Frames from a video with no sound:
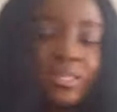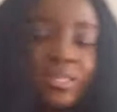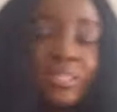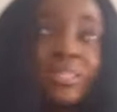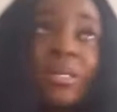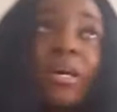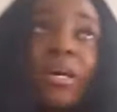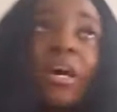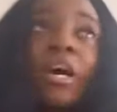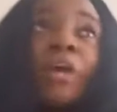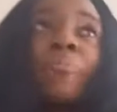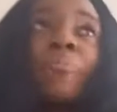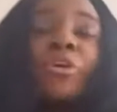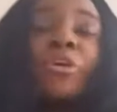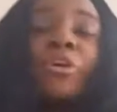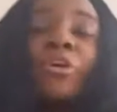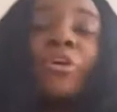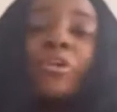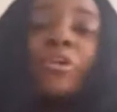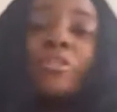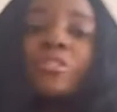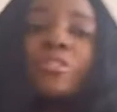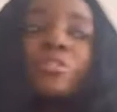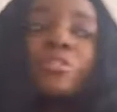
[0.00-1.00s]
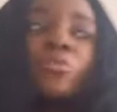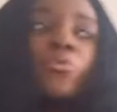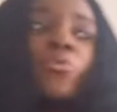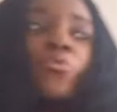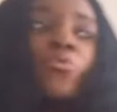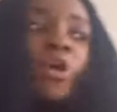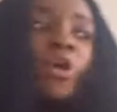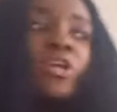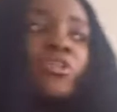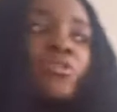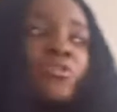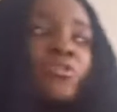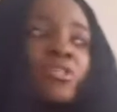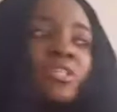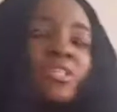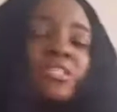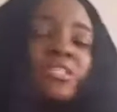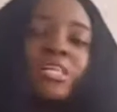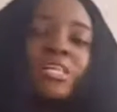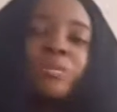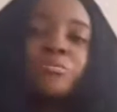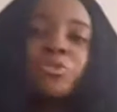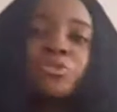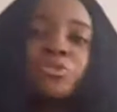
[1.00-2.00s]
this, because when you
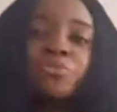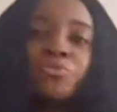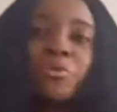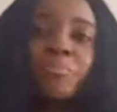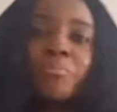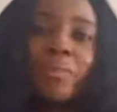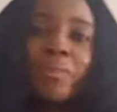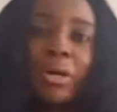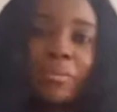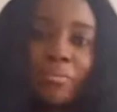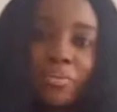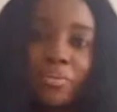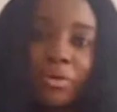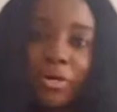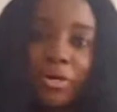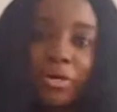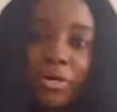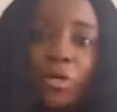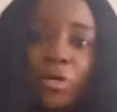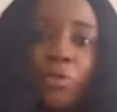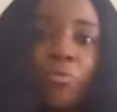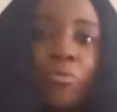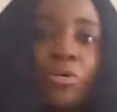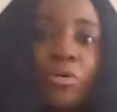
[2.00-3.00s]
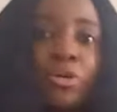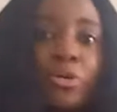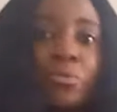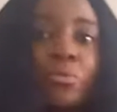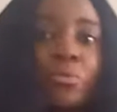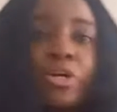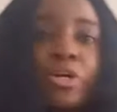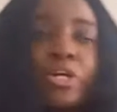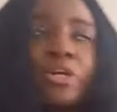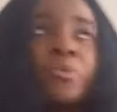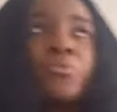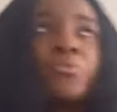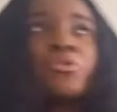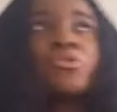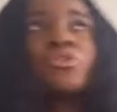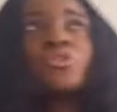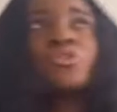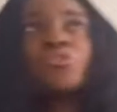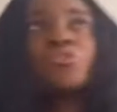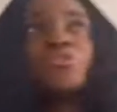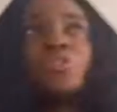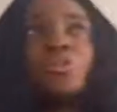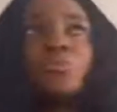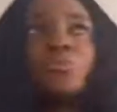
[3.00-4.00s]
need them to remember, when you're working with
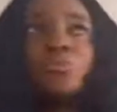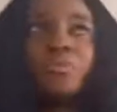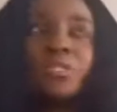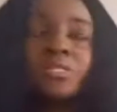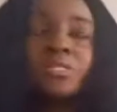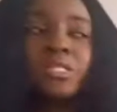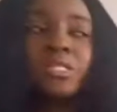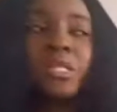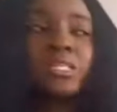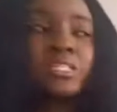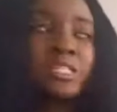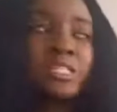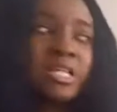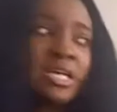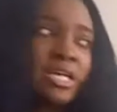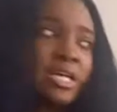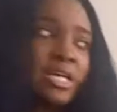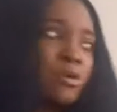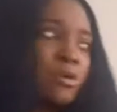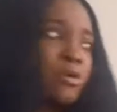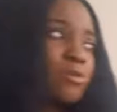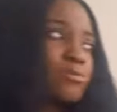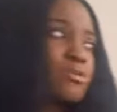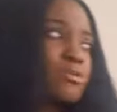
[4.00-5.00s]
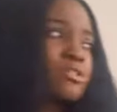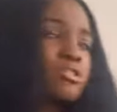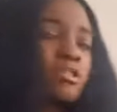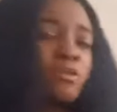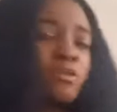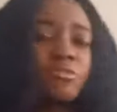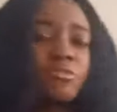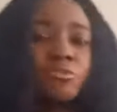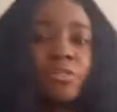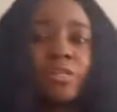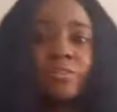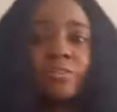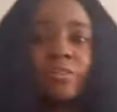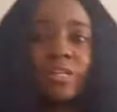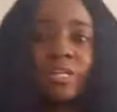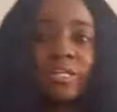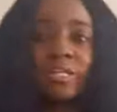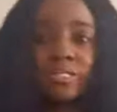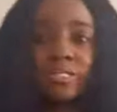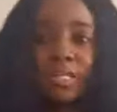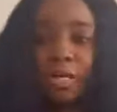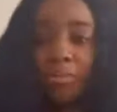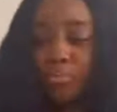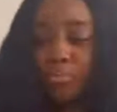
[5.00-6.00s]
children with dyslexia, like I always love to give an
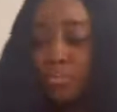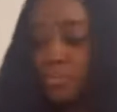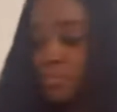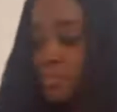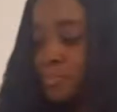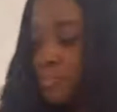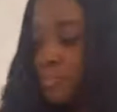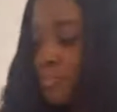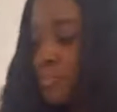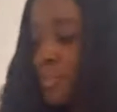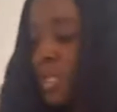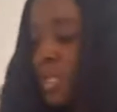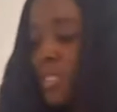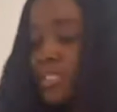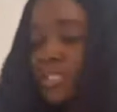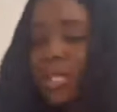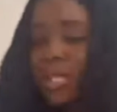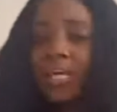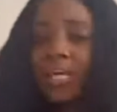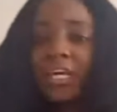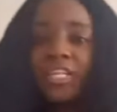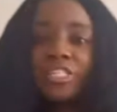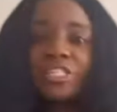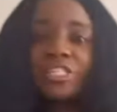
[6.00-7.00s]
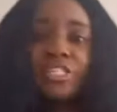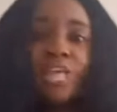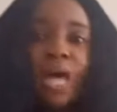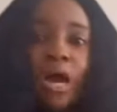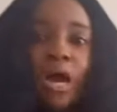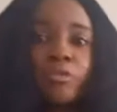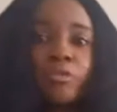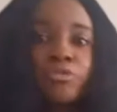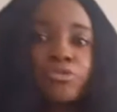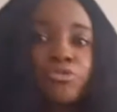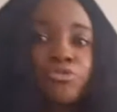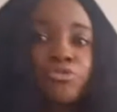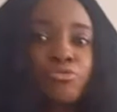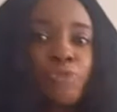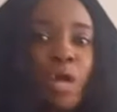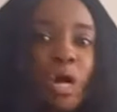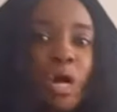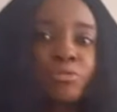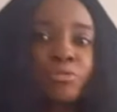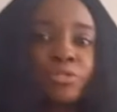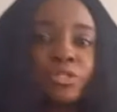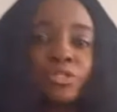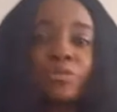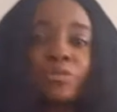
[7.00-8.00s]
example. It's like a child
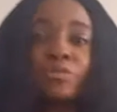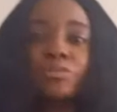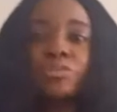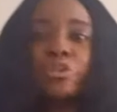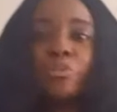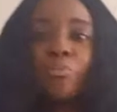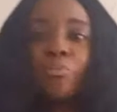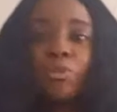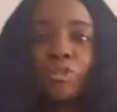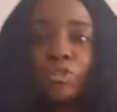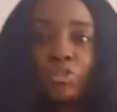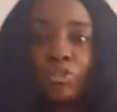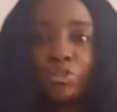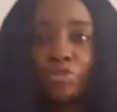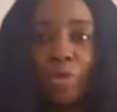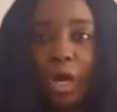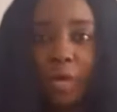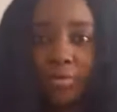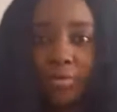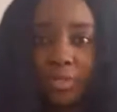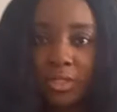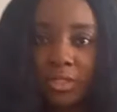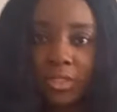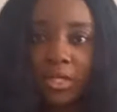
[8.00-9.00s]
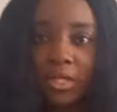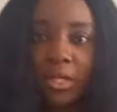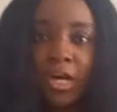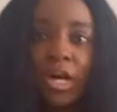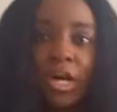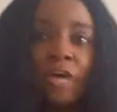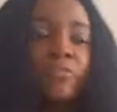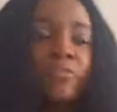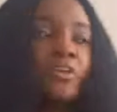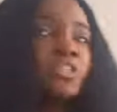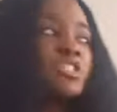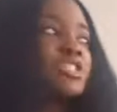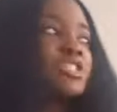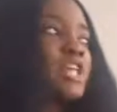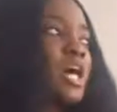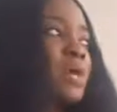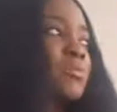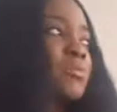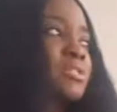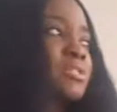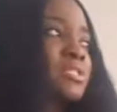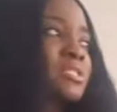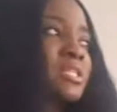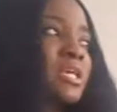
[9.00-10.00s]
drowning or somebody drowning. For a
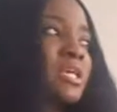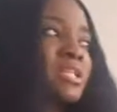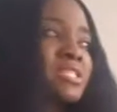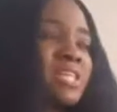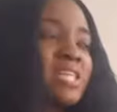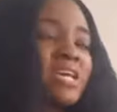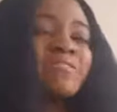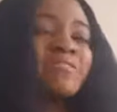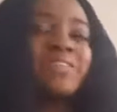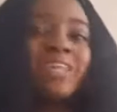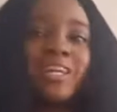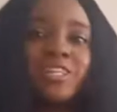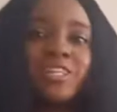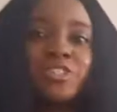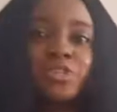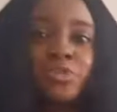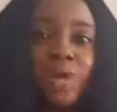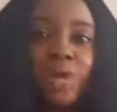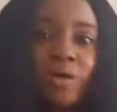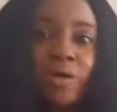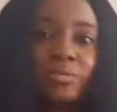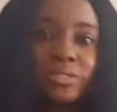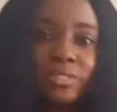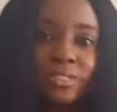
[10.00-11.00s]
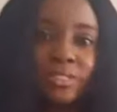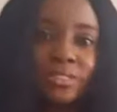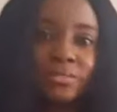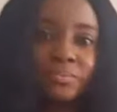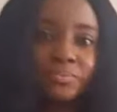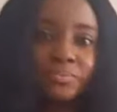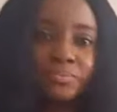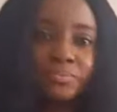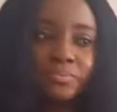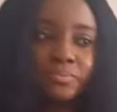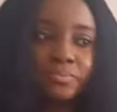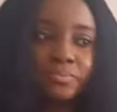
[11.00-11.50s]
child with dyslexia, if they are drowning,